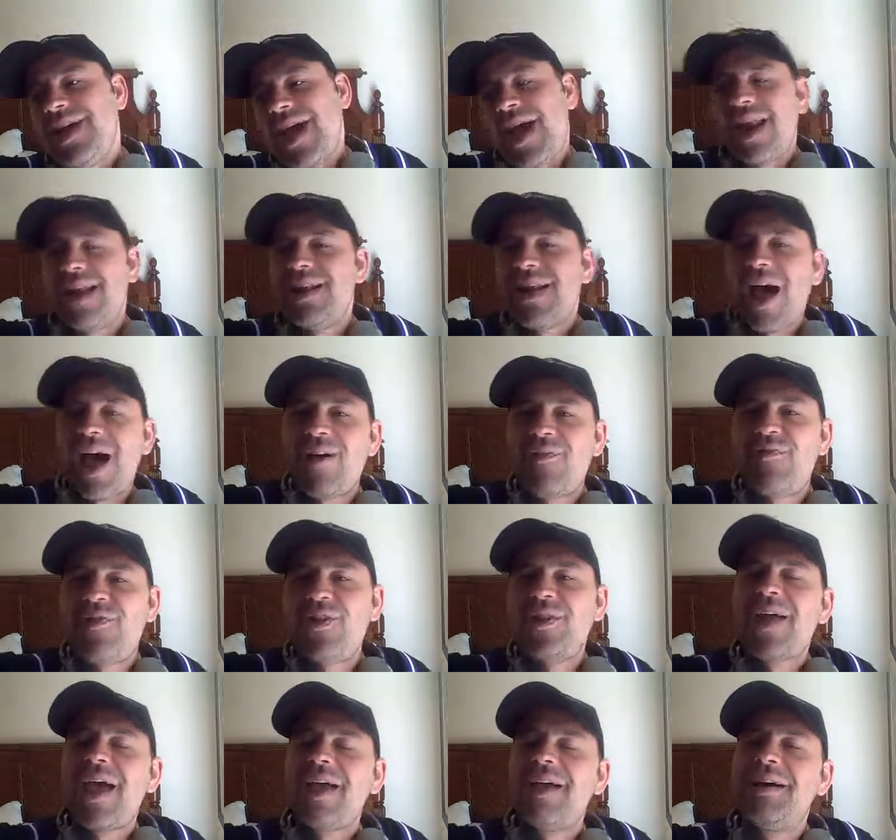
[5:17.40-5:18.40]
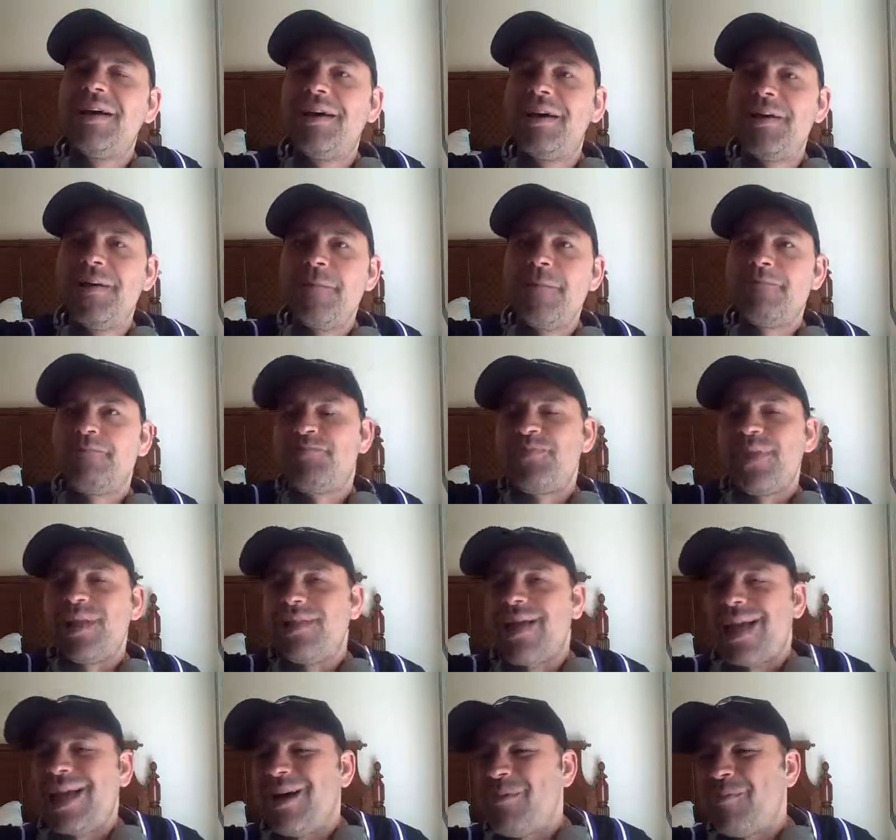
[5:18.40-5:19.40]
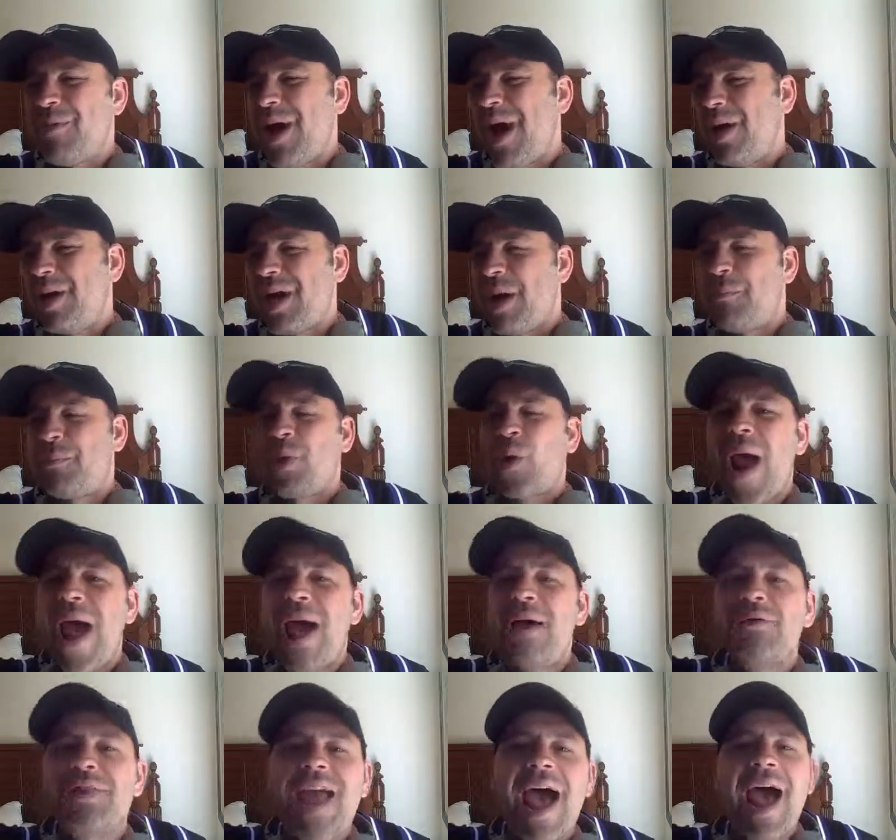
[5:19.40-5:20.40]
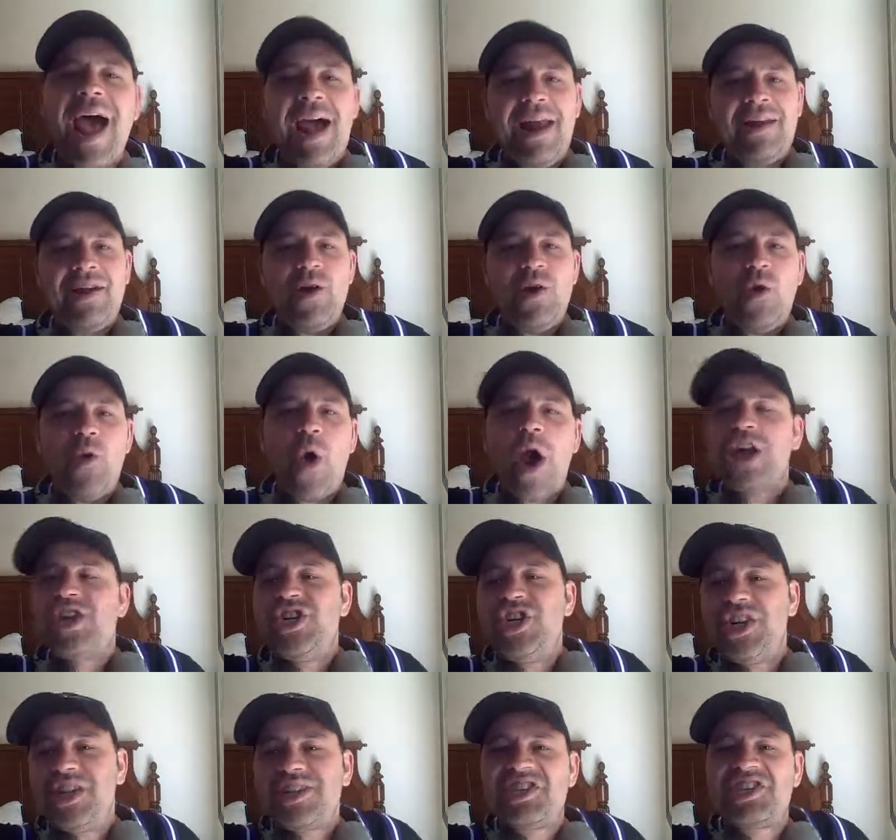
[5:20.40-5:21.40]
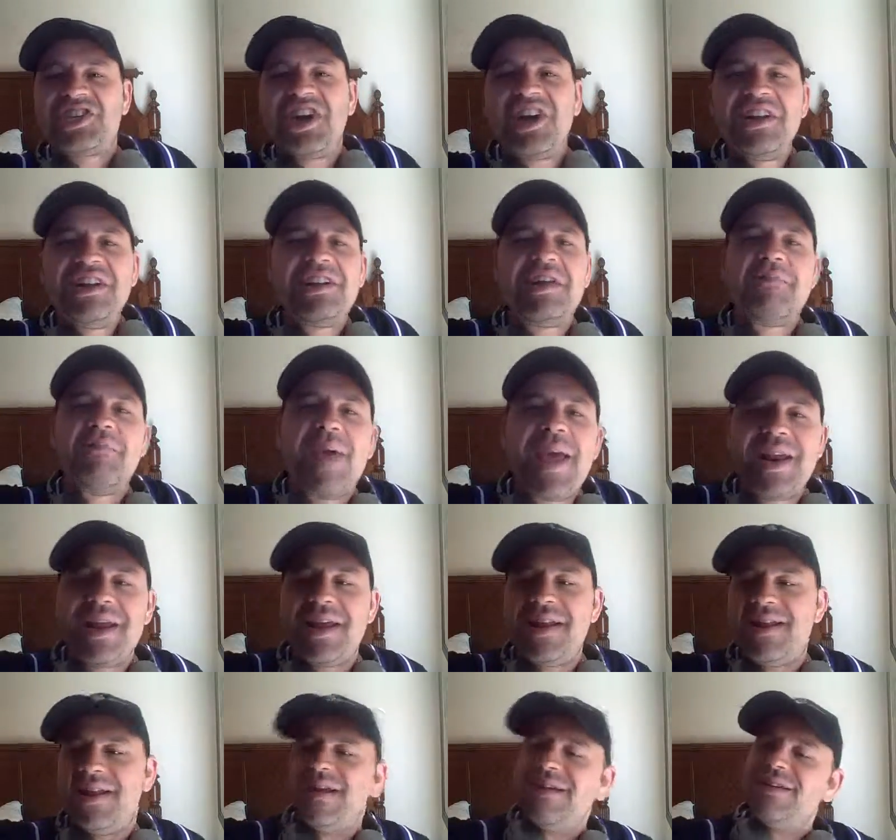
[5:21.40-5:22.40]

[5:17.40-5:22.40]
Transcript: and I feel like a proud dad watching his son that made it.